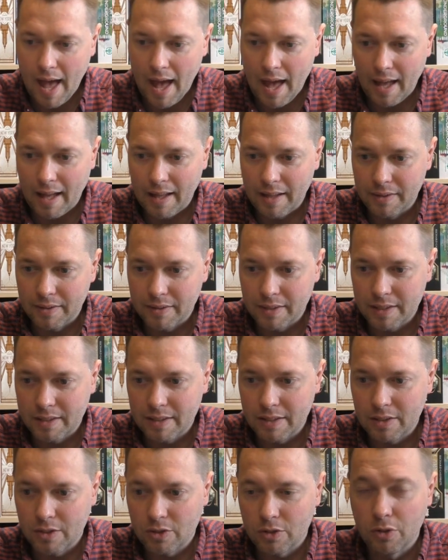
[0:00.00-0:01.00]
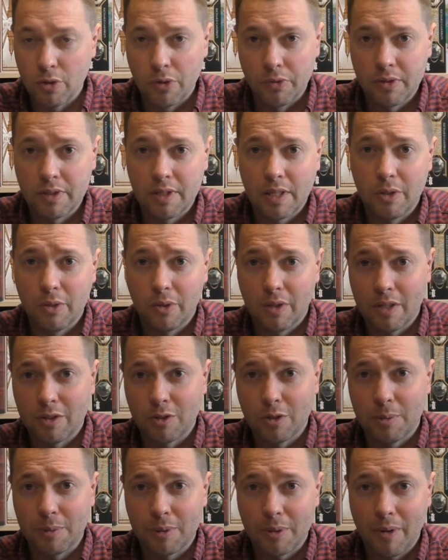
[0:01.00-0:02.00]
And this is a service that you can
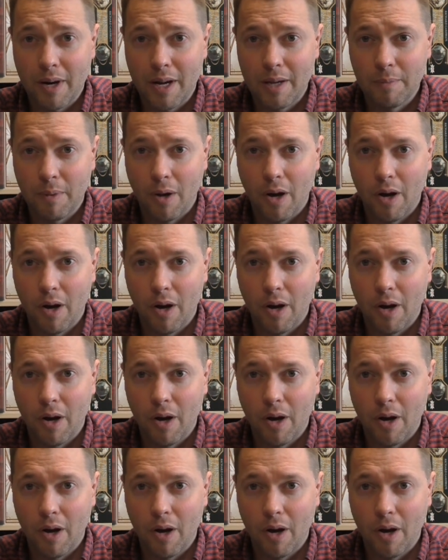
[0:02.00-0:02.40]
subscribe